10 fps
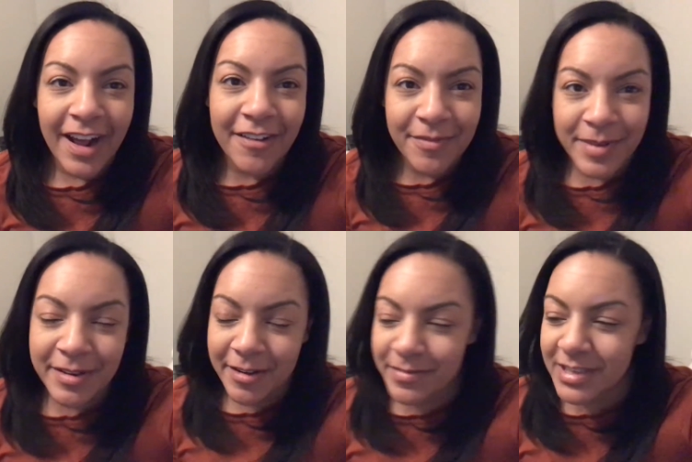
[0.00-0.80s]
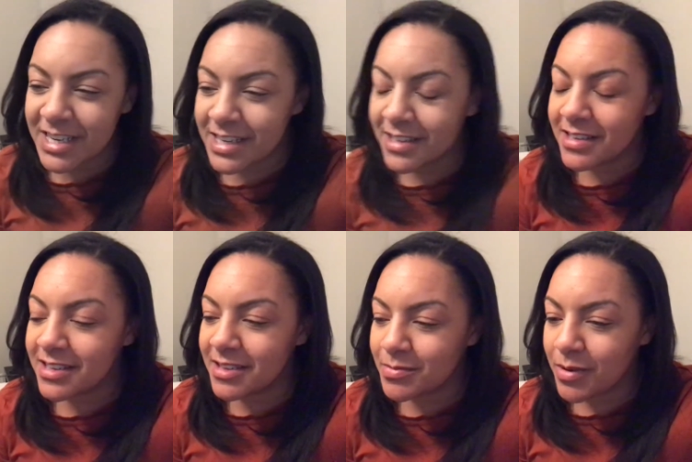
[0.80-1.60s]
I've been up
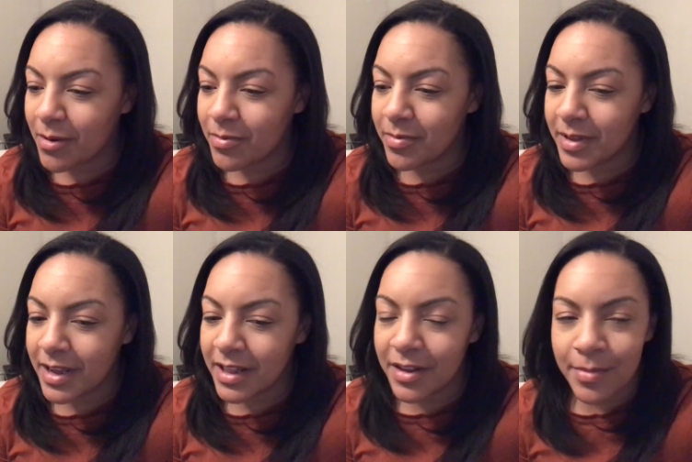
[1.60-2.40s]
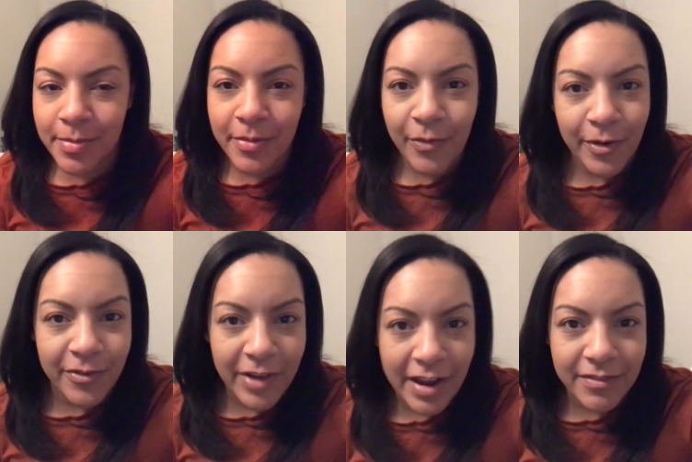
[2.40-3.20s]
since probably a little bit before
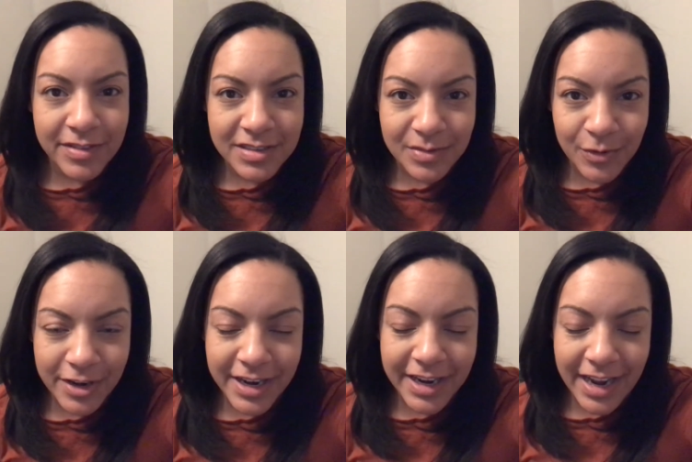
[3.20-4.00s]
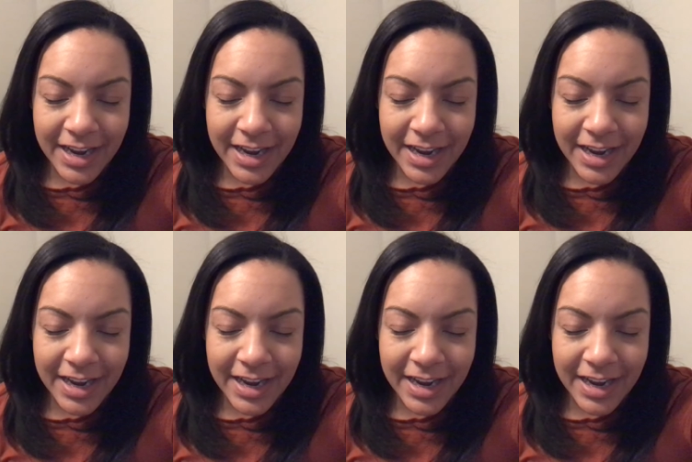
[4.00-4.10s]
5 this morning,